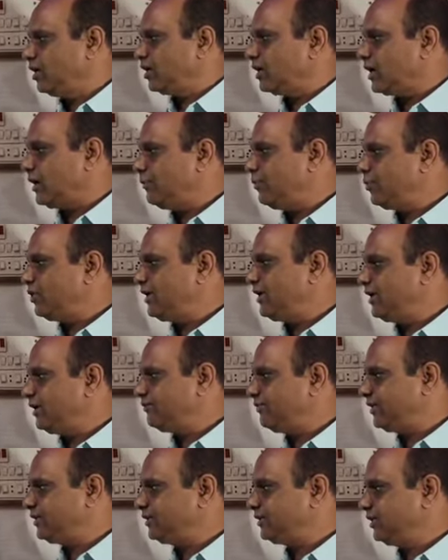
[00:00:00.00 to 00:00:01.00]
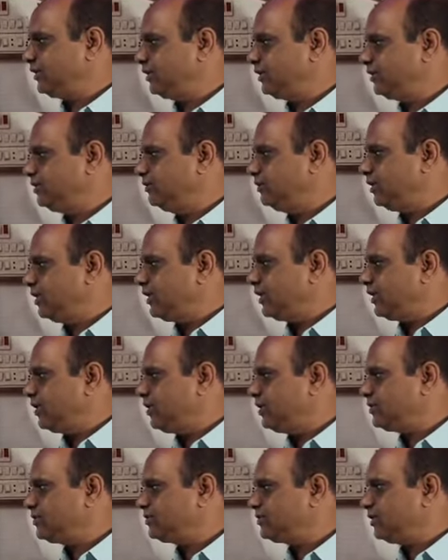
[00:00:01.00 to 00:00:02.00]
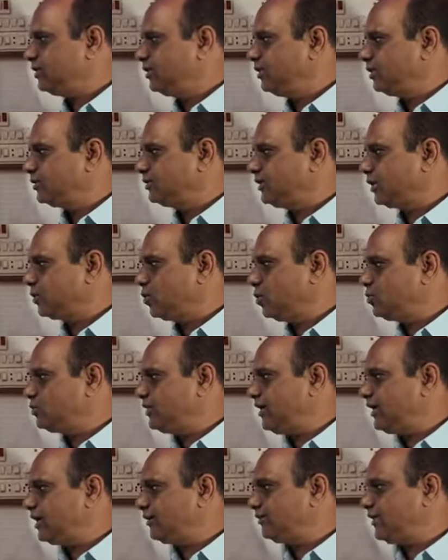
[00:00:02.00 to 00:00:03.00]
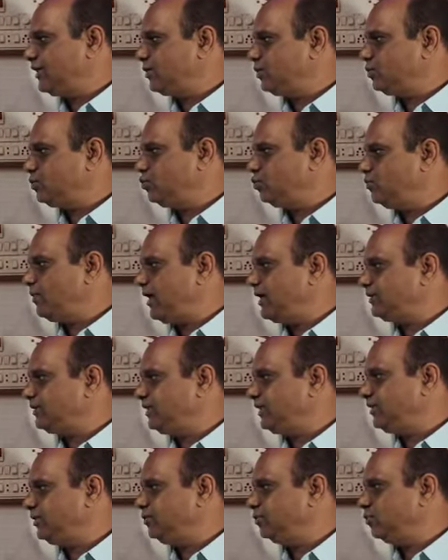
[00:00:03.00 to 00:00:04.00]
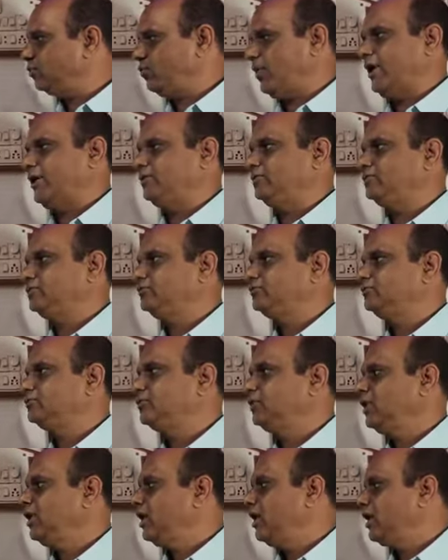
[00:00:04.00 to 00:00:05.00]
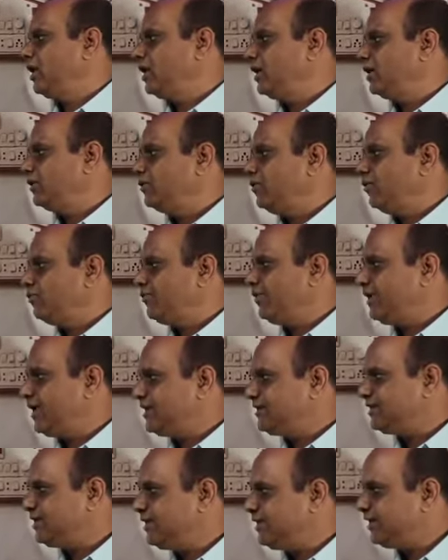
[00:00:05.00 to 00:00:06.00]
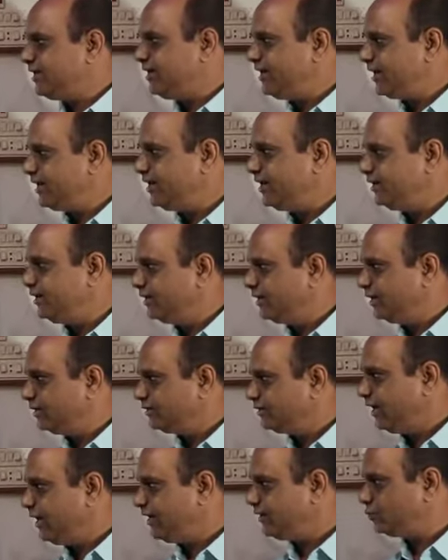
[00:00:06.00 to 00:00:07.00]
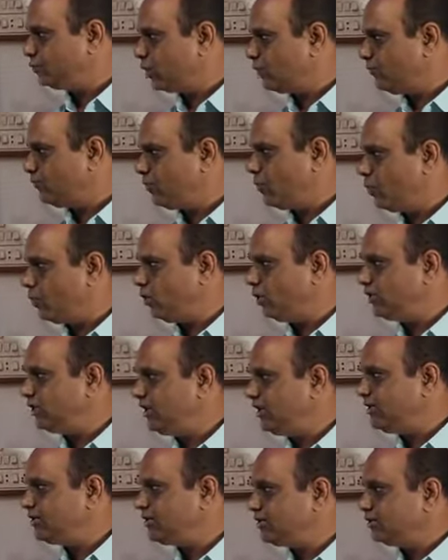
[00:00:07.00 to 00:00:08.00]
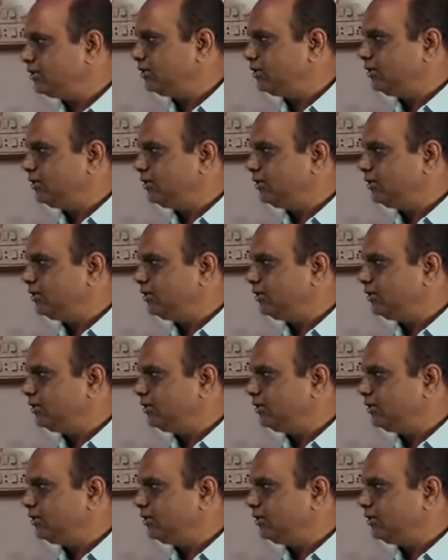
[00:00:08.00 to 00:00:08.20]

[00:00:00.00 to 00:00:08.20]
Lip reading: component interval third is the closed interval 2 by 3, 1. We can see clearly the length of all these